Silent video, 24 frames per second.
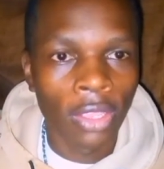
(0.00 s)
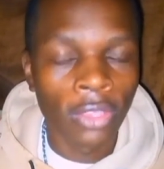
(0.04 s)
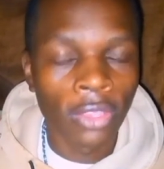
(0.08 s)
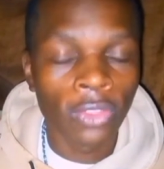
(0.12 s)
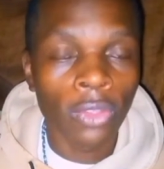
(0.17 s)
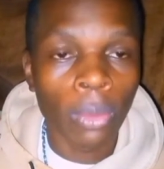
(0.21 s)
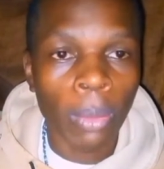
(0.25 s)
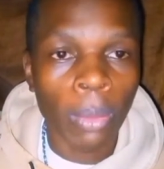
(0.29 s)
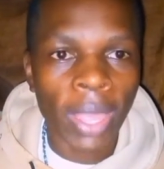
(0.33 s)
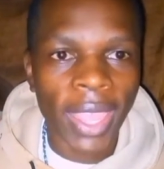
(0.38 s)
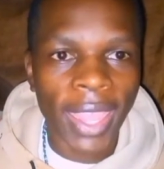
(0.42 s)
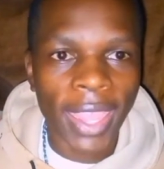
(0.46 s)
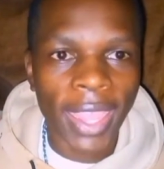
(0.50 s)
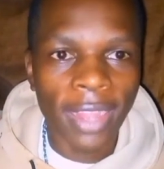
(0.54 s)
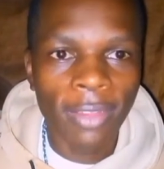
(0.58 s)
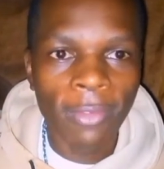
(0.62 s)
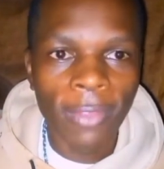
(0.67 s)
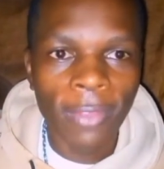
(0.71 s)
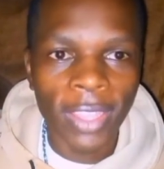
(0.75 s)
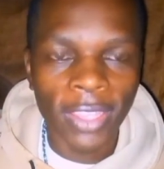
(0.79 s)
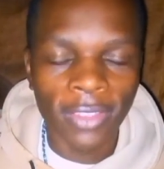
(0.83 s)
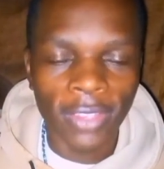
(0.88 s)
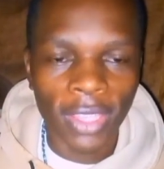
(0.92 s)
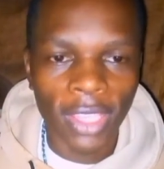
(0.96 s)
So my
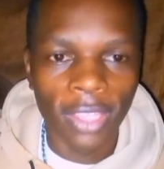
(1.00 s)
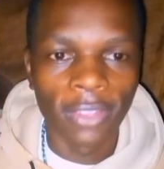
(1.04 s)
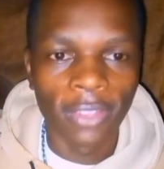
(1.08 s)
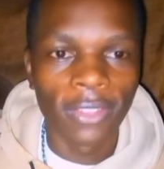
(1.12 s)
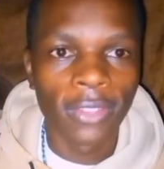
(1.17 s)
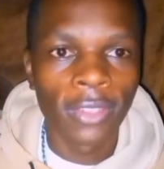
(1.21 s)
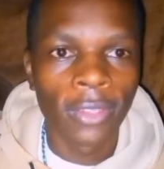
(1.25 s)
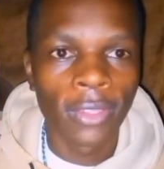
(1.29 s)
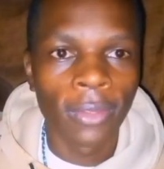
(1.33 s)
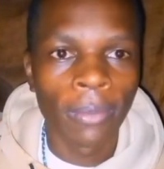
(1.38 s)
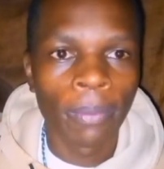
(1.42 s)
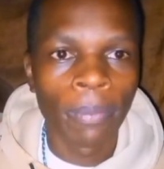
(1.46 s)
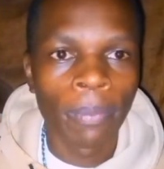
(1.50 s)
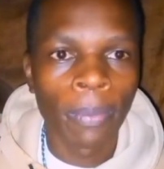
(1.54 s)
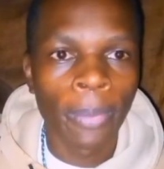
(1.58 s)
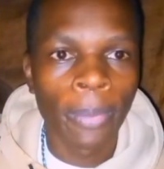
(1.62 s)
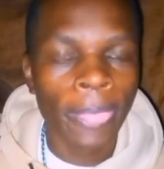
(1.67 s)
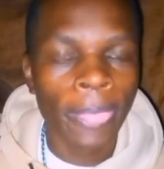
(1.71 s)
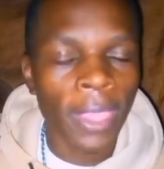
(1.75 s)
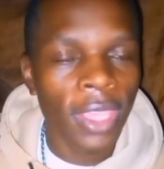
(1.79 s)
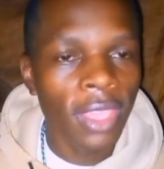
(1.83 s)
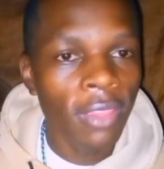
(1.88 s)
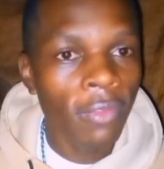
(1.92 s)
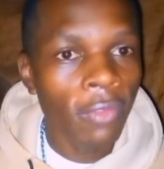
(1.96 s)
advice is,
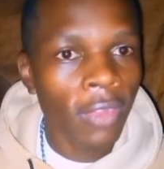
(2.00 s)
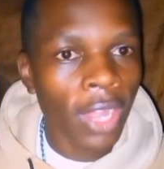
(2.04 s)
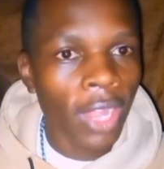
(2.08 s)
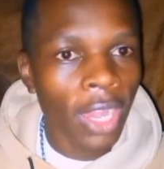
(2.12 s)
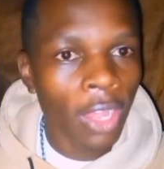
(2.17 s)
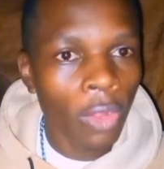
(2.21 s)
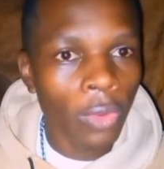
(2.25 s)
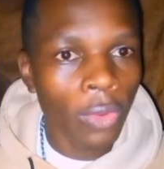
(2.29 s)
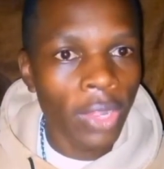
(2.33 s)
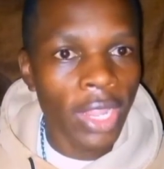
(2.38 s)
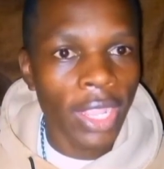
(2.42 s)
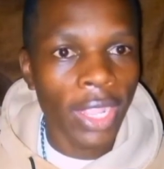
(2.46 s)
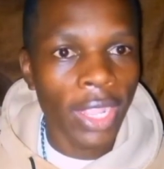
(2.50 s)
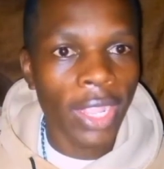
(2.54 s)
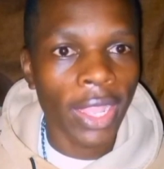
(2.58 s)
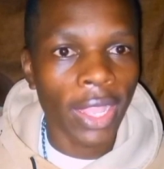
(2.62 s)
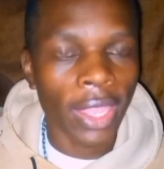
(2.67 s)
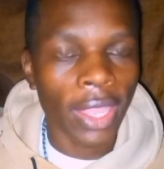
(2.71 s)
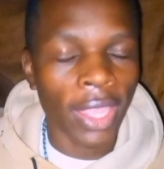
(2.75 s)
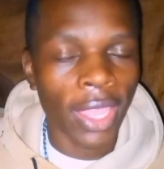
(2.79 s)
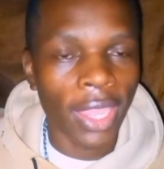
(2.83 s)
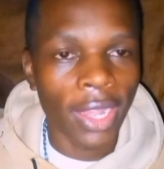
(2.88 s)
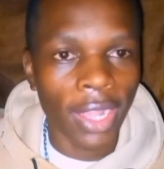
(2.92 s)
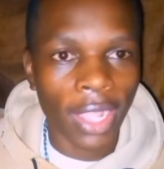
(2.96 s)
if Raila
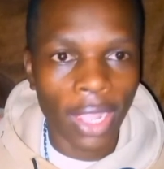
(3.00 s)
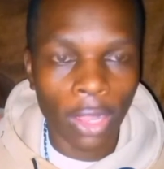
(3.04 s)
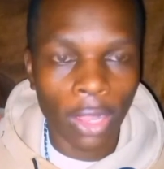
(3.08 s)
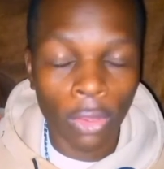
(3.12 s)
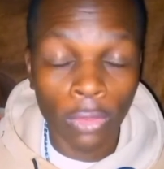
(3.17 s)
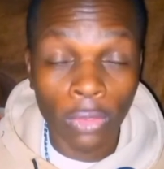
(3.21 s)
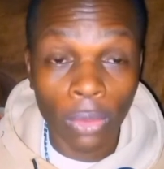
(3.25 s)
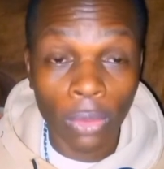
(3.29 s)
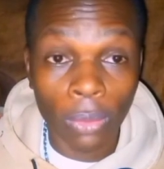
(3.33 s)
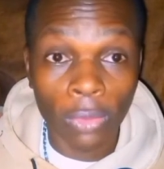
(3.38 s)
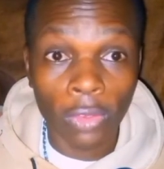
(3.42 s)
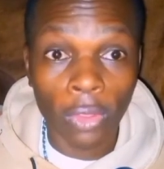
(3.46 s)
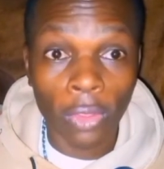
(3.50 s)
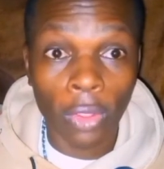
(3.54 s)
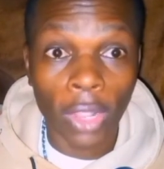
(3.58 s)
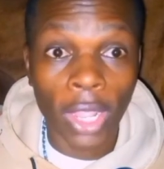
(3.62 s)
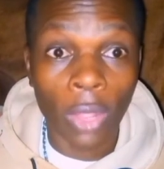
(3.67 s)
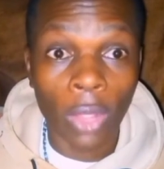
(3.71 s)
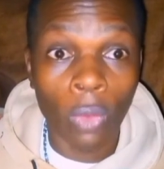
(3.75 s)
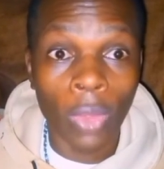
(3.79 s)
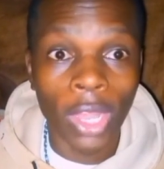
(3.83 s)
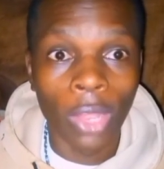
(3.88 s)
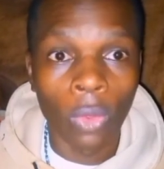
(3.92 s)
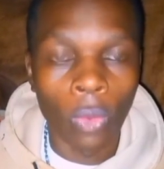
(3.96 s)
Odinga and Kalonzo
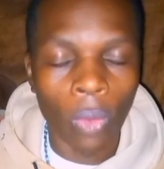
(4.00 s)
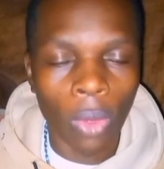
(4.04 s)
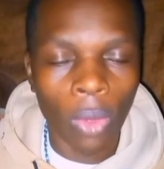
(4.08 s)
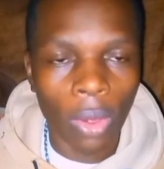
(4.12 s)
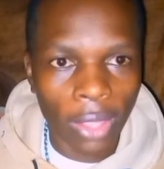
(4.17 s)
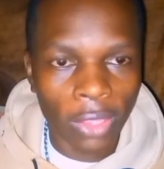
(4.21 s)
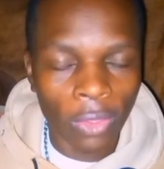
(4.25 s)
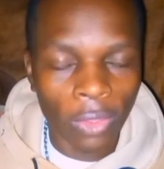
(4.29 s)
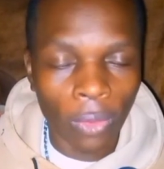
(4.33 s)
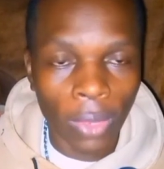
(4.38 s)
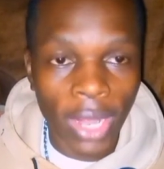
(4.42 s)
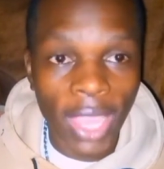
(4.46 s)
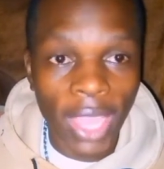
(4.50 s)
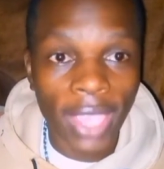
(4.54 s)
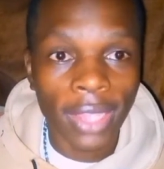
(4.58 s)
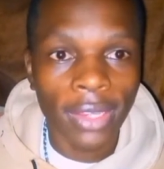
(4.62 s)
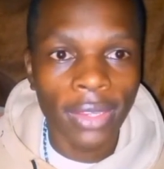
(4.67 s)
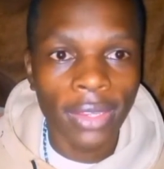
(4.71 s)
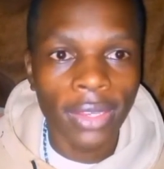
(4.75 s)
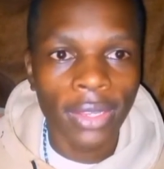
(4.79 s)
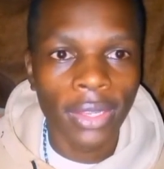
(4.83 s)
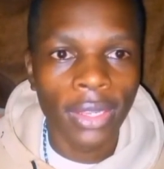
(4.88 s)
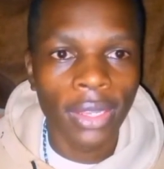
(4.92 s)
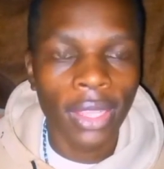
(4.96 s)
Musyoka will
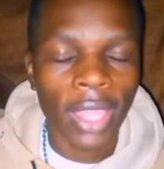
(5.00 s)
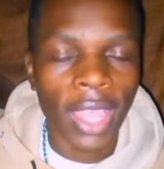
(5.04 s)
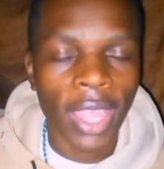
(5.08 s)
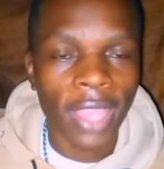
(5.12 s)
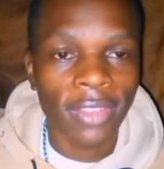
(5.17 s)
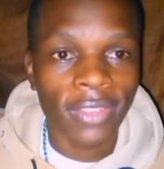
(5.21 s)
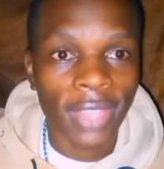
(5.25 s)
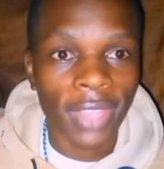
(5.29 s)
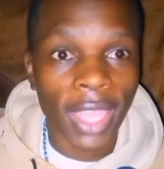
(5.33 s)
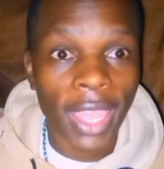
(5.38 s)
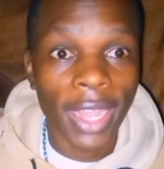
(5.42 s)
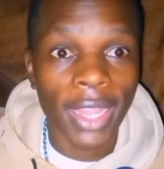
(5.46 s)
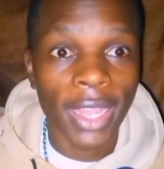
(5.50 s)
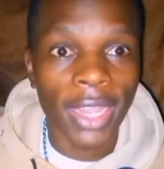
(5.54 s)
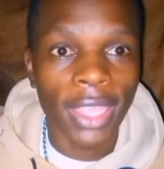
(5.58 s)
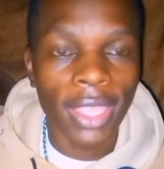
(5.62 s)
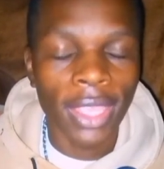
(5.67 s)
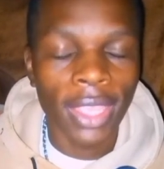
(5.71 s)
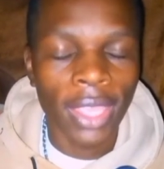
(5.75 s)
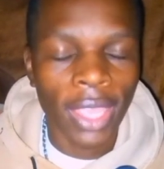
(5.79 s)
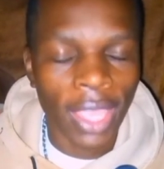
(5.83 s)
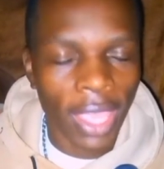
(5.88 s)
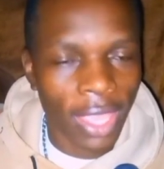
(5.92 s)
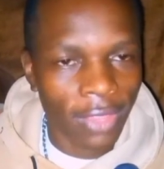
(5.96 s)
unite as early
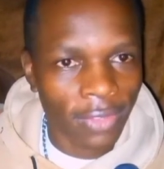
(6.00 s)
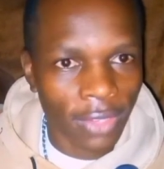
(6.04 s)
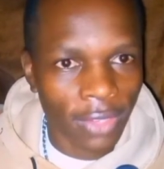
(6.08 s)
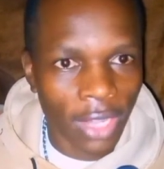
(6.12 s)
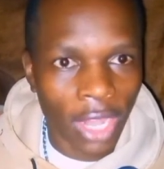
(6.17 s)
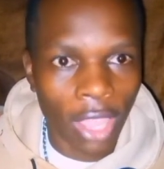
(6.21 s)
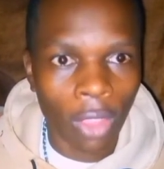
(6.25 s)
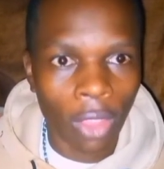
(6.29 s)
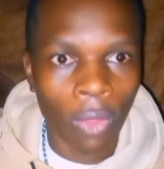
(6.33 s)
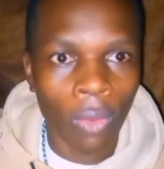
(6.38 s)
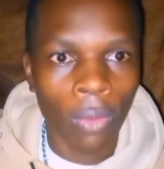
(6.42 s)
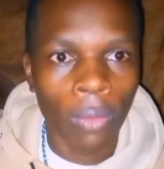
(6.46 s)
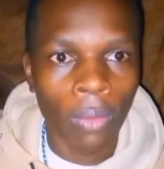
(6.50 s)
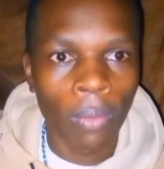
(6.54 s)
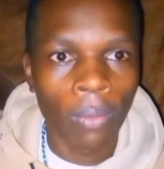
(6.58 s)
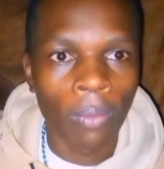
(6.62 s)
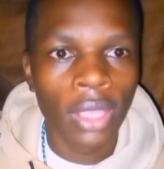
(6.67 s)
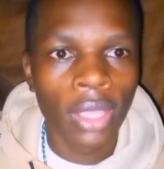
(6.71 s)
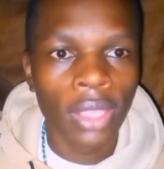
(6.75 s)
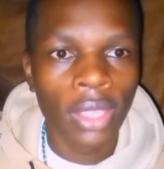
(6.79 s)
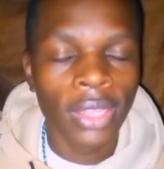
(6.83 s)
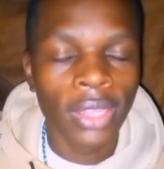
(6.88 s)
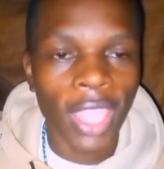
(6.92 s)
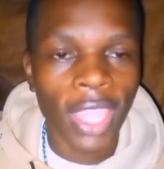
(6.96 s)
as now,
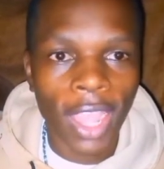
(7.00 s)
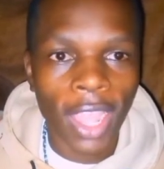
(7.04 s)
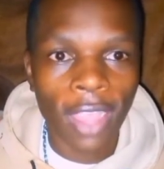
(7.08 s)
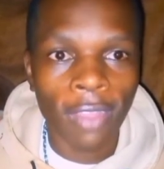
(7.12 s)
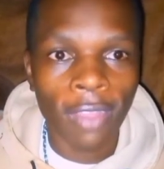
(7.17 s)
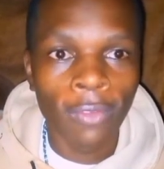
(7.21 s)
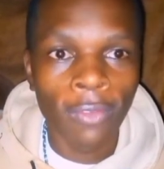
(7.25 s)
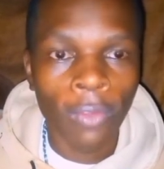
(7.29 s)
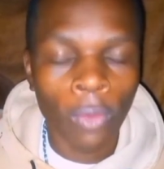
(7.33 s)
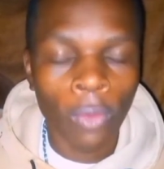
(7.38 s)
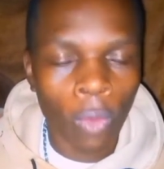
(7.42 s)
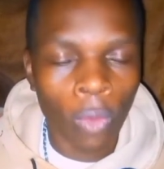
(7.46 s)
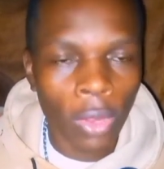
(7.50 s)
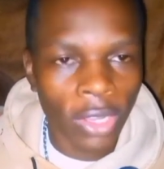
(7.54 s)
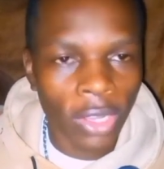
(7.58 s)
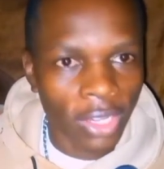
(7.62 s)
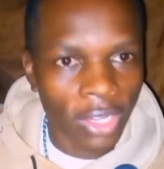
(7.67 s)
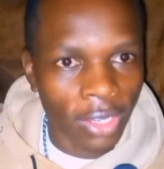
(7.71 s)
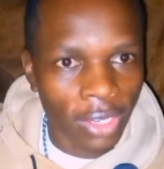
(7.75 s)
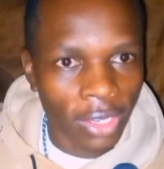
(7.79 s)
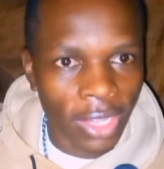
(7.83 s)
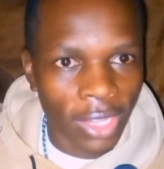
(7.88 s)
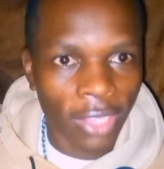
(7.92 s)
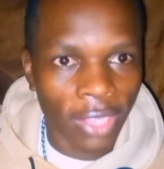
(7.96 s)
they have what
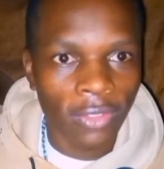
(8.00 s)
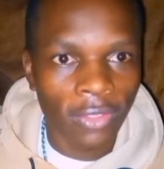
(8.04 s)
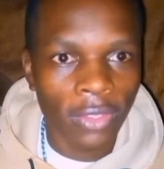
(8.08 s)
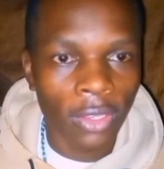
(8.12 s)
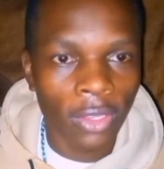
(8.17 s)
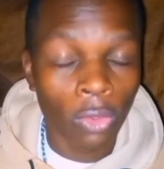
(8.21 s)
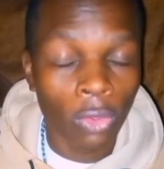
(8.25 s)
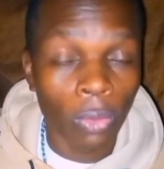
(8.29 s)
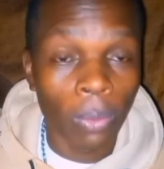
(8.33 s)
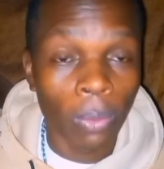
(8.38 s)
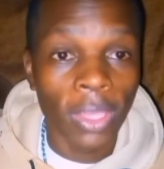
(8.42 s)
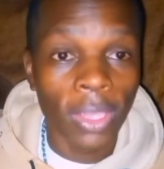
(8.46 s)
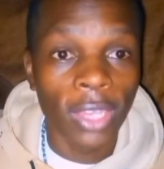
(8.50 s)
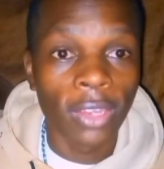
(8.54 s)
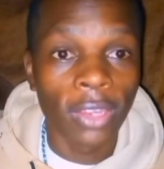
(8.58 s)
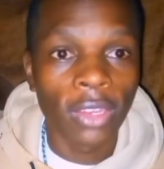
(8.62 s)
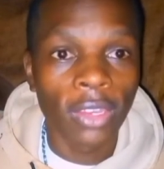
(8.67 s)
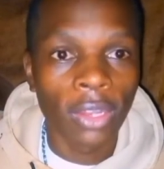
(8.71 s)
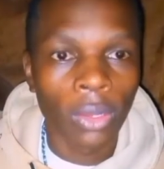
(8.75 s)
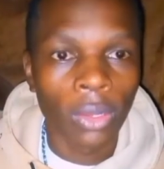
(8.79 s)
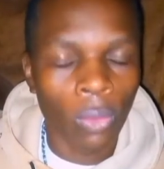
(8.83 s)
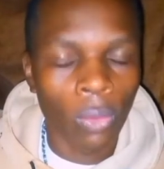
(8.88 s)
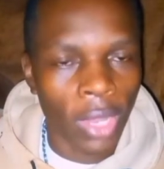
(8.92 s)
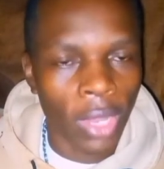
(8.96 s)
it takes to
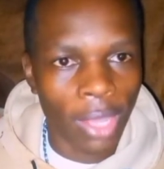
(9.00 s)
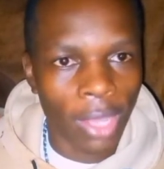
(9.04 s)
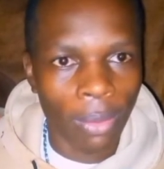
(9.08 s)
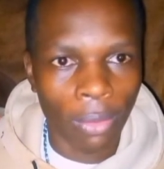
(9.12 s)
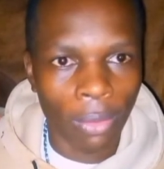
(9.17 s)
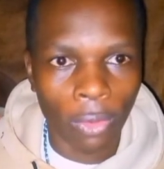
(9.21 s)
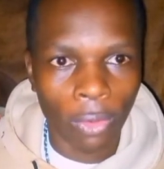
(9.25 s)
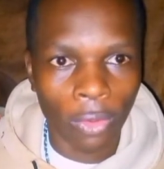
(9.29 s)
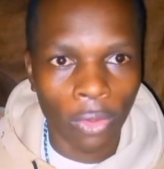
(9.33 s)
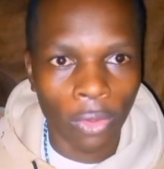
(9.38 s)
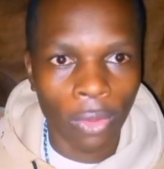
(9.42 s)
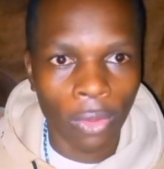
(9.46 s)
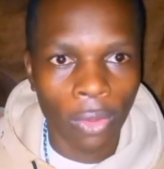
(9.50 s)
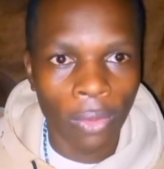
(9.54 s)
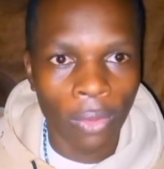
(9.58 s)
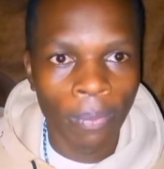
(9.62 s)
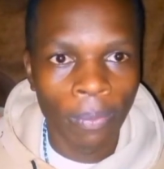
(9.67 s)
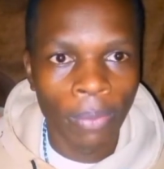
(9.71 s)
beat William Ruto.